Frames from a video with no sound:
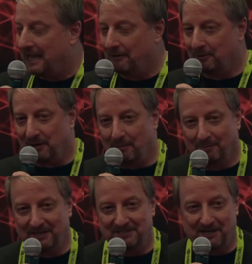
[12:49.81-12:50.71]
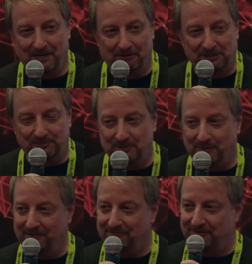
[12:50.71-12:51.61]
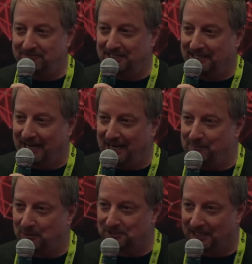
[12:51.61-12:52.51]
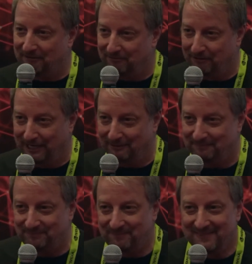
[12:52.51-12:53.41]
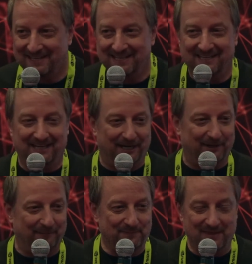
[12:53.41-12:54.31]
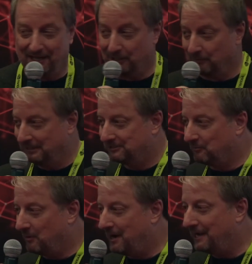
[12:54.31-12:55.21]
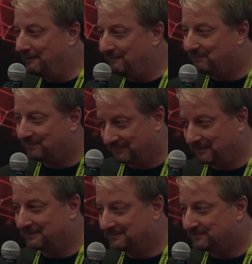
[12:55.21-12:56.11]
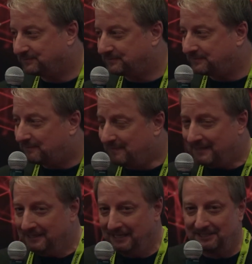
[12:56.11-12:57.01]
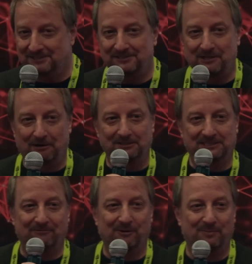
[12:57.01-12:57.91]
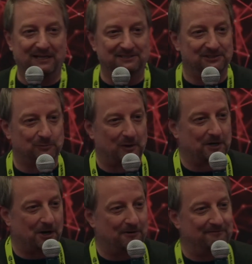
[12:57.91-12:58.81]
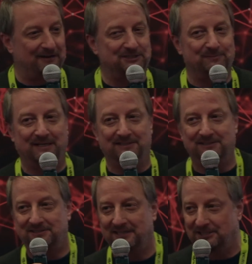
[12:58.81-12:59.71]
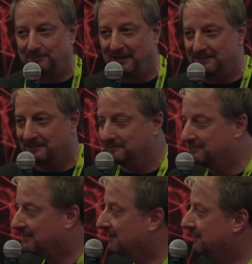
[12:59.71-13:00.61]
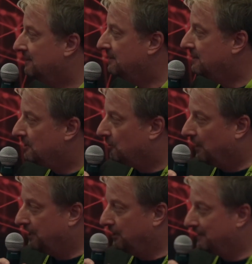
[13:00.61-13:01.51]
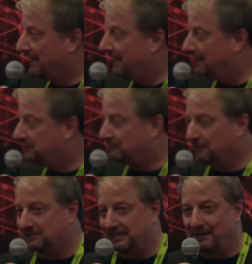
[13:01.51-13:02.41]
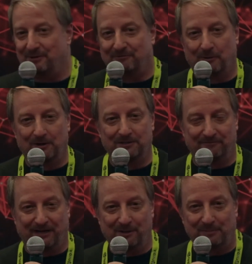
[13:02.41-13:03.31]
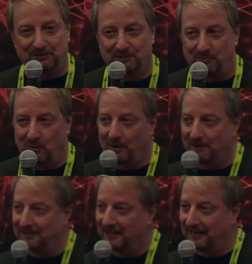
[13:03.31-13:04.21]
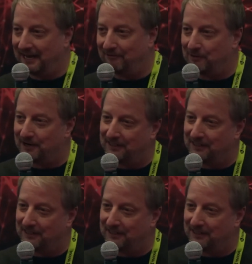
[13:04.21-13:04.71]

I would probably tell you it's between 50 and 80% free. And the reason why is there are several places where co-investment is expected. When you engage, for example, for developer support and have one